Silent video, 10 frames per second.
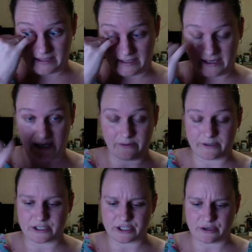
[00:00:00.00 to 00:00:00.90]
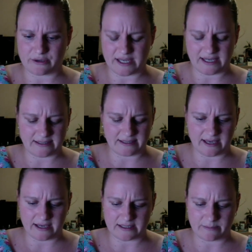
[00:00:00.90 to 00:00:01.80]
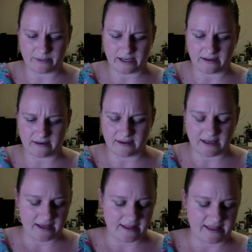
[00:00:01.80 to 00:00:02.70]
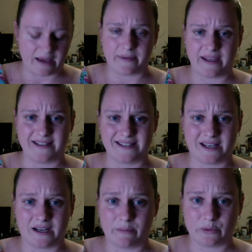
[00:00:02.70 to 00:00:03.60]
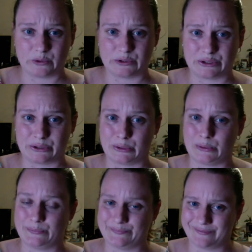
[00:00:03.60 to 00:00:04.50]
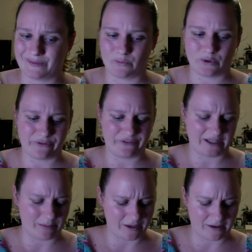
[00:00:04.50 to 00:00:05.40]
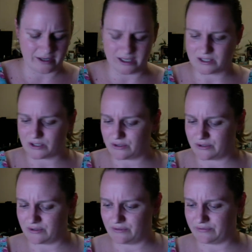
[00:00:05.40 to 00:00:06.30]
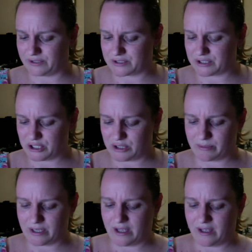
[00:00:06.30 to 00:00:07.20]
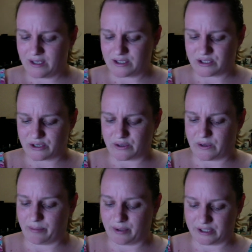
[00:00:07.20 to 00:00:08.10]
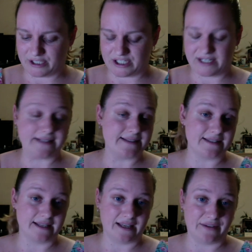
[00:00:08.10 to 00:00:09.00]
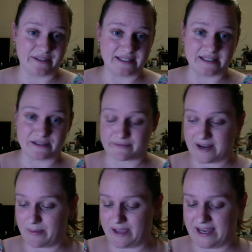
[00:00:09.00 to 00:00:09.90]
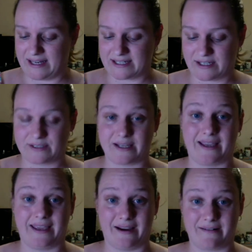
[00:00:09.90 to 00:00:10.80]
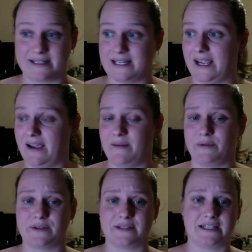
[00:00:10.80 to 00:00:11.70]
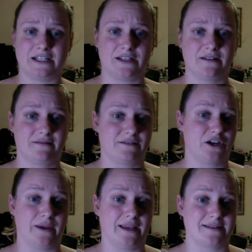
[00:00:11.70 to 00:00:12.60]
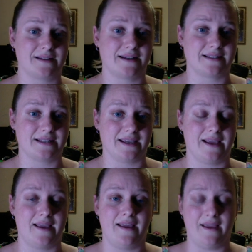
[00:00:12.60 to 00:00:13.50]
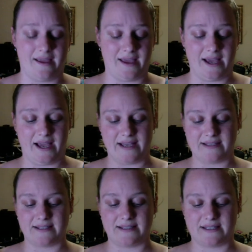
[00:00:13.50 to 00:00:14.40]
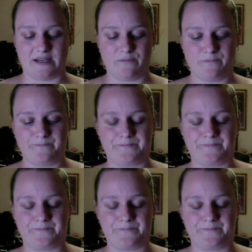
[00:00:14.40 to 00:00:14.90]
anyone show these yet, but that being said, I'm also woefully behind on Flosstube. So apologies if this is a repeat, because I guarantee I'm not showing as nicely as some.